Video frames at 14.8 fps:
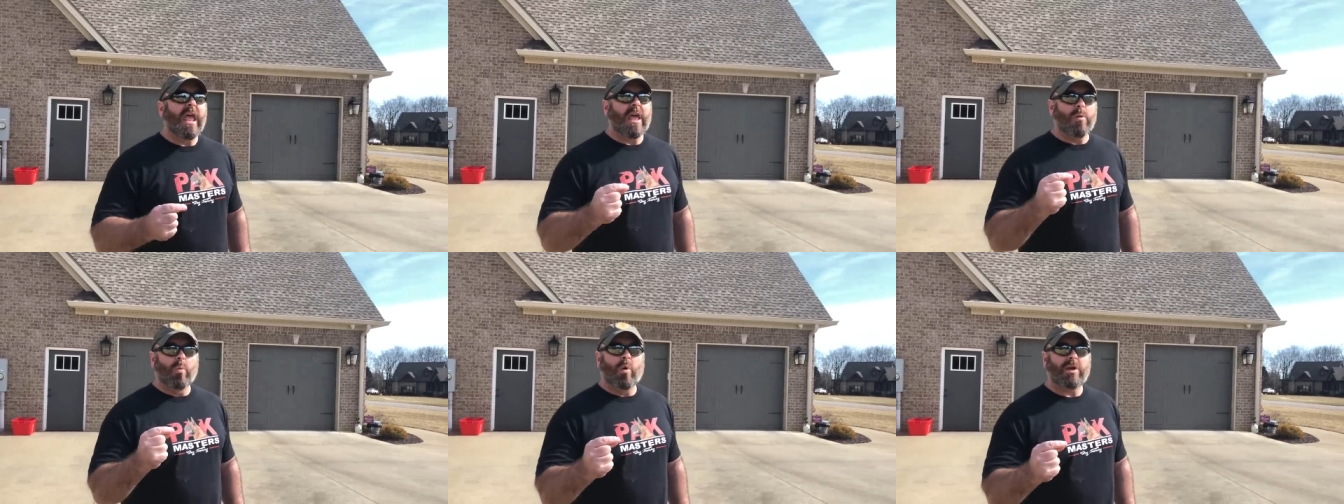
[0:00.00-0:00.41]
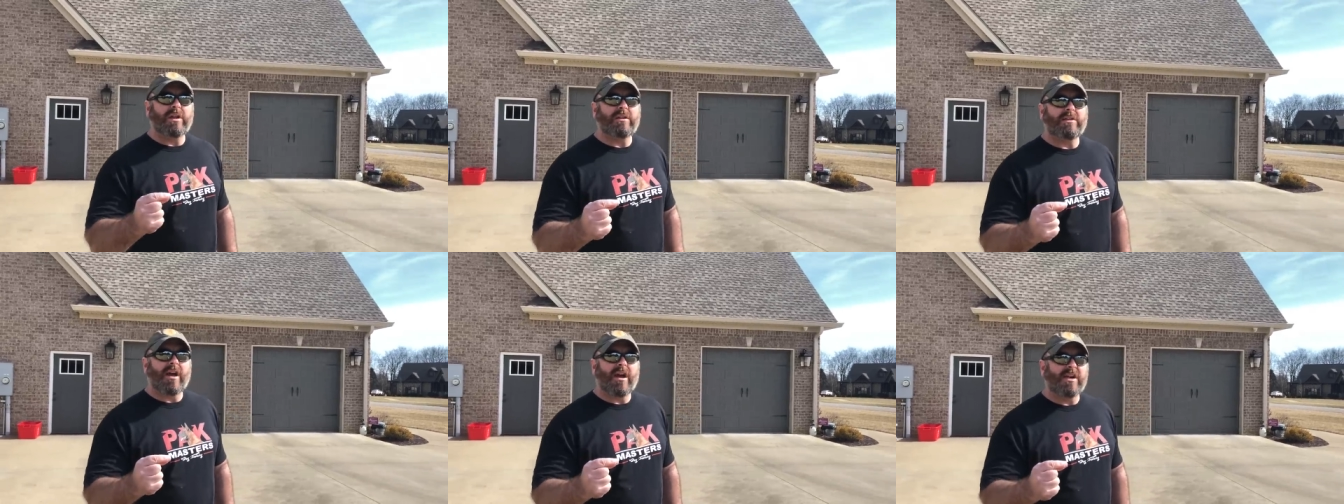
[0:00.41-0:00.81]
And what
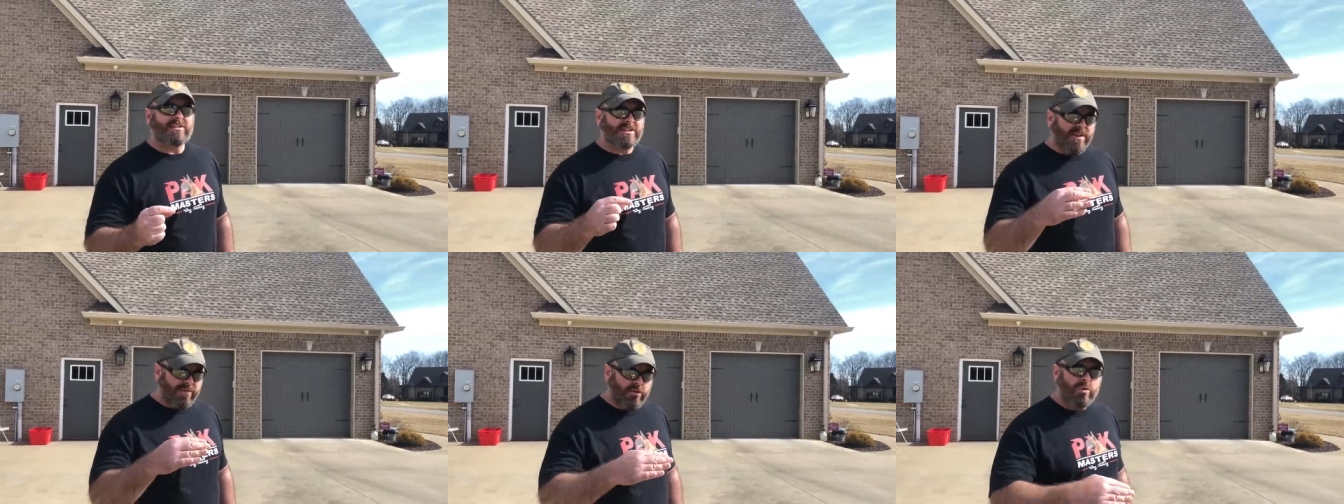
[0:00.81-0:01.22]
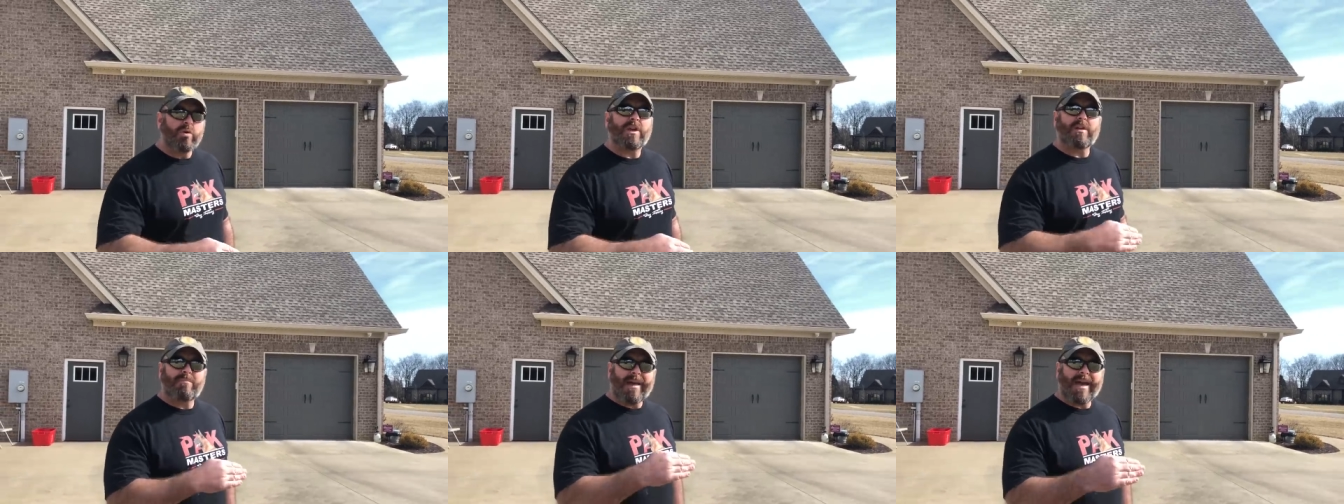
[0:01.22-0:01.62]
it does, if you
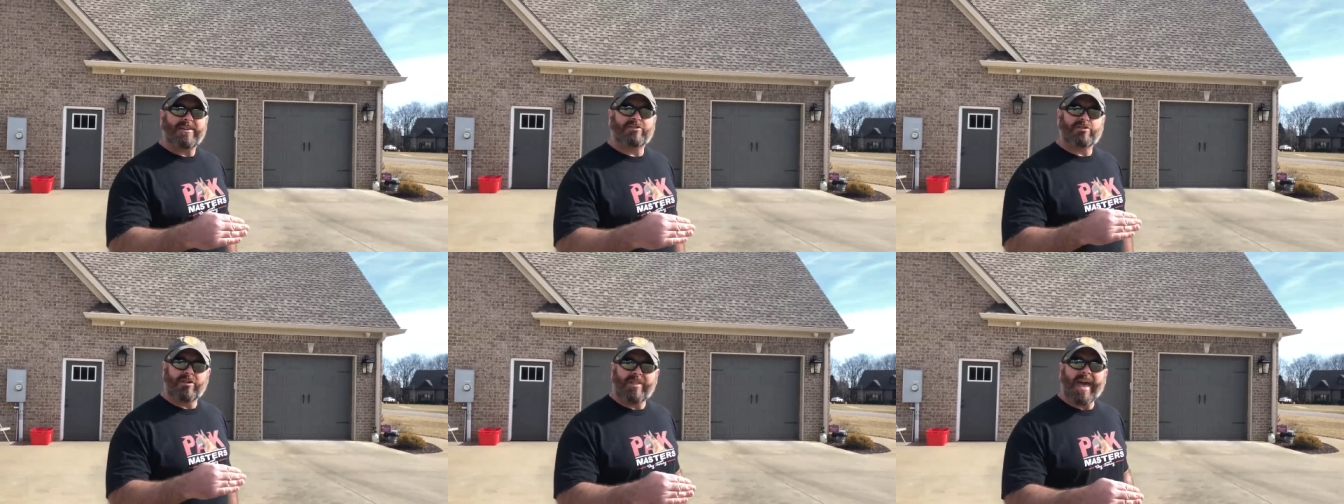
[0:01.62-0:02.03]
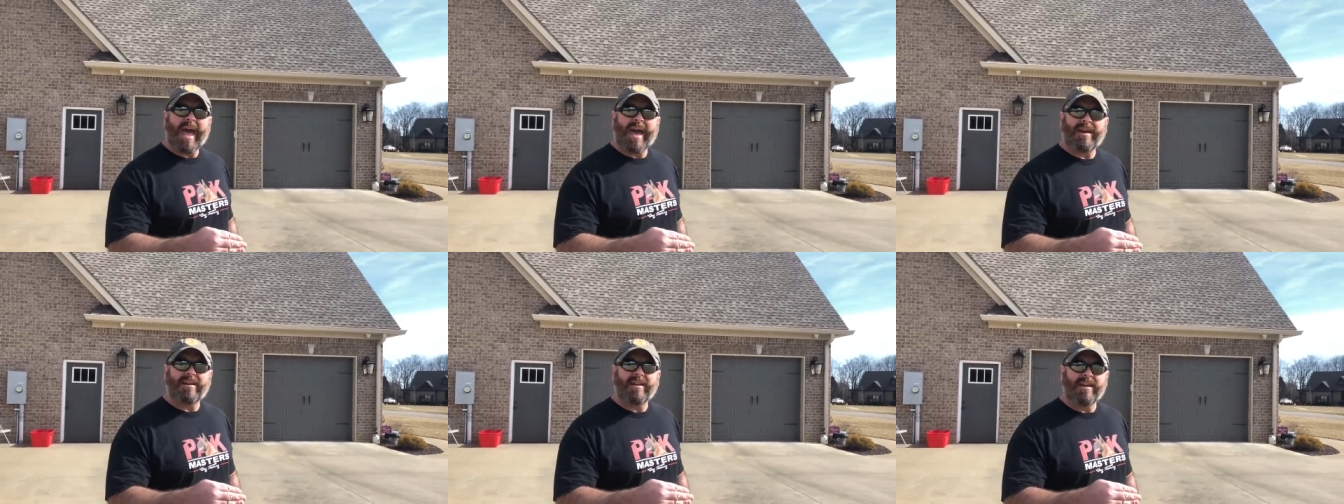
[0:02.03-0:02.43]
can master
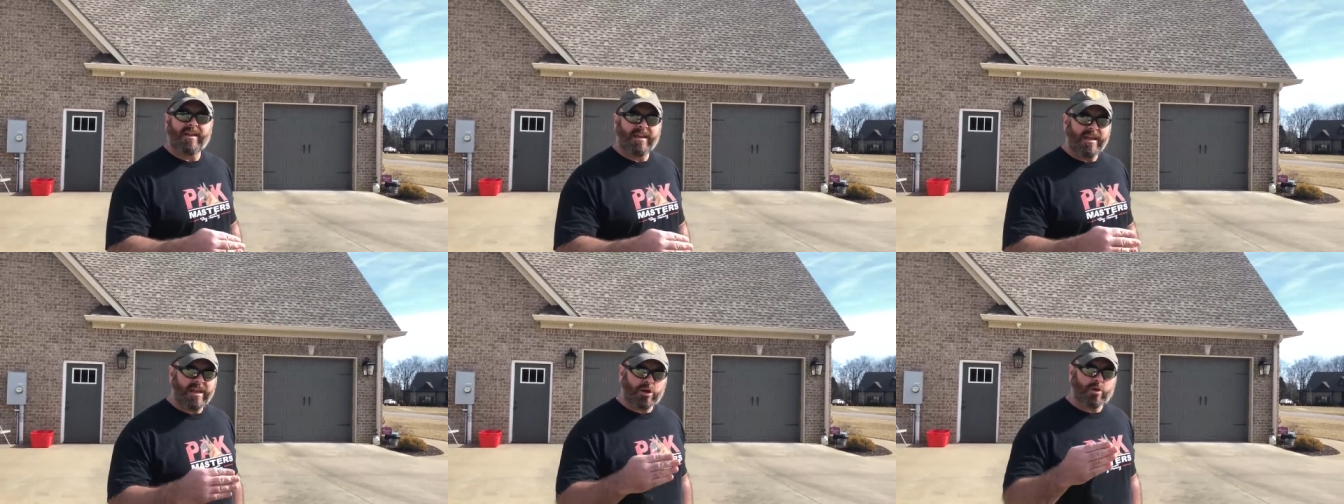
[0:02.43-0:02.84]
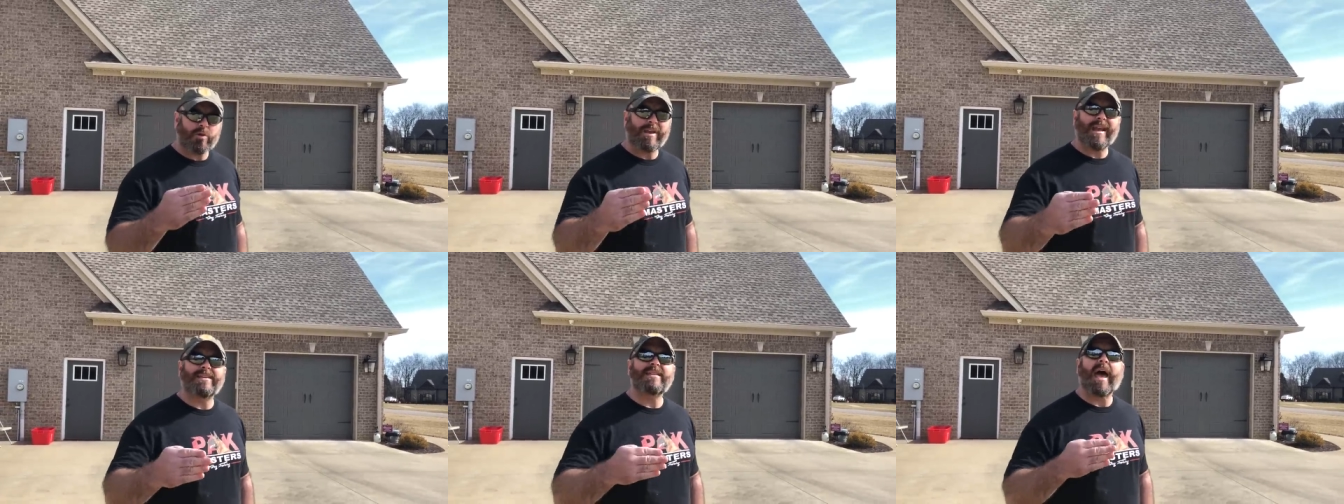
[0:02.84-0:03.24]
that, it
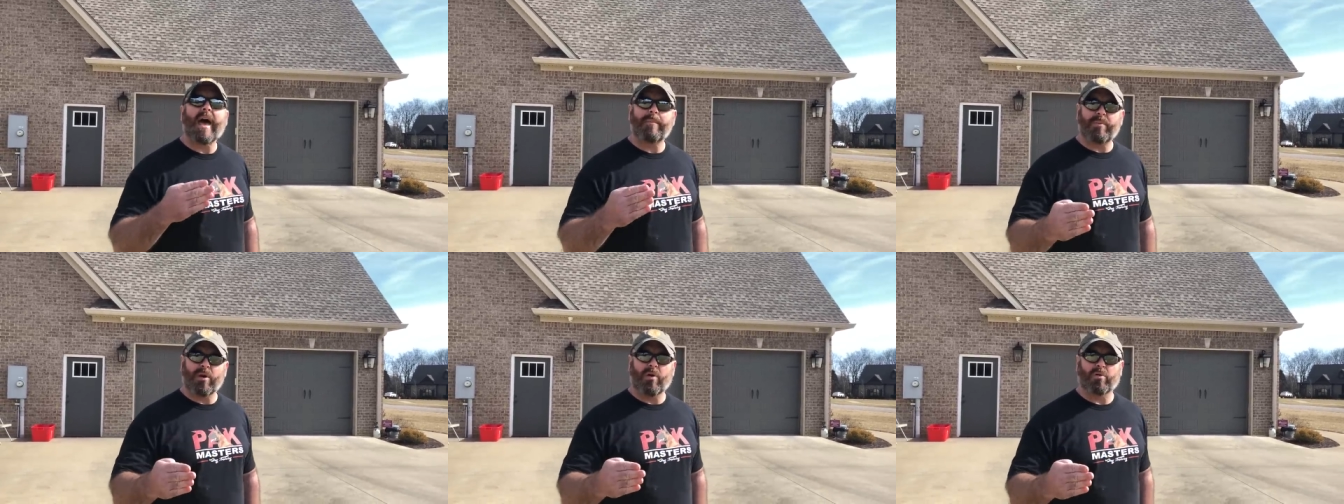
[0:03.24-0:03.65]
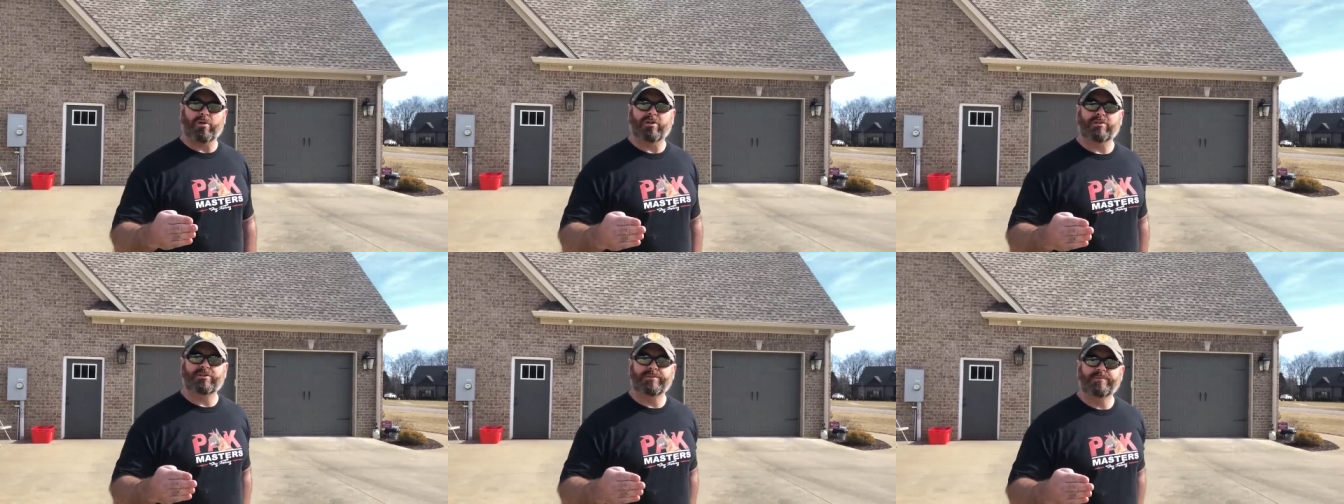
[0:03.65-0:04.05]
creates happy
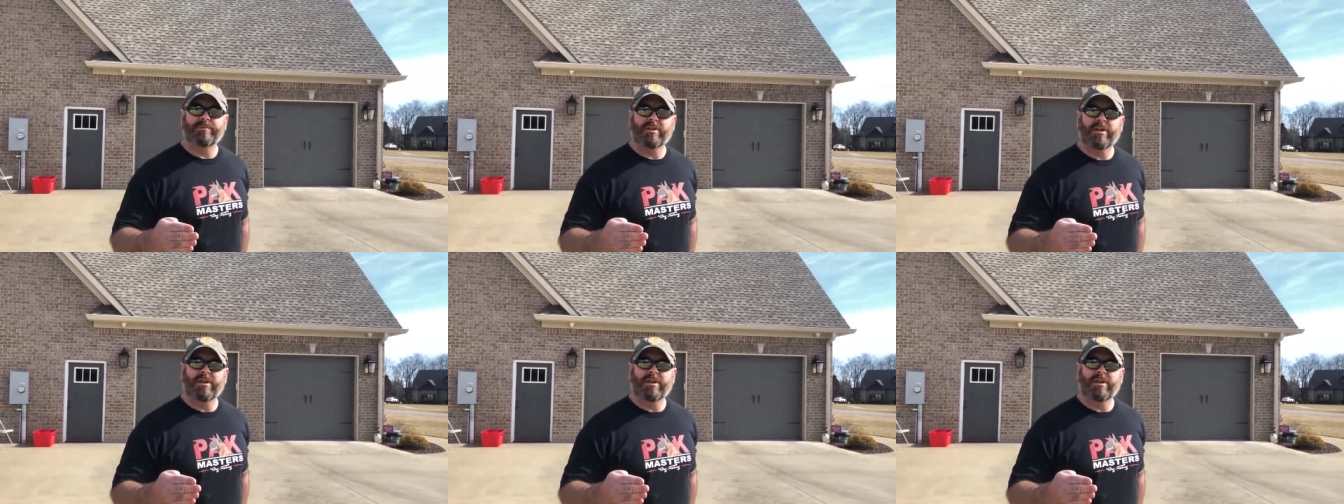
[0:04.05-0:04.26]
owners.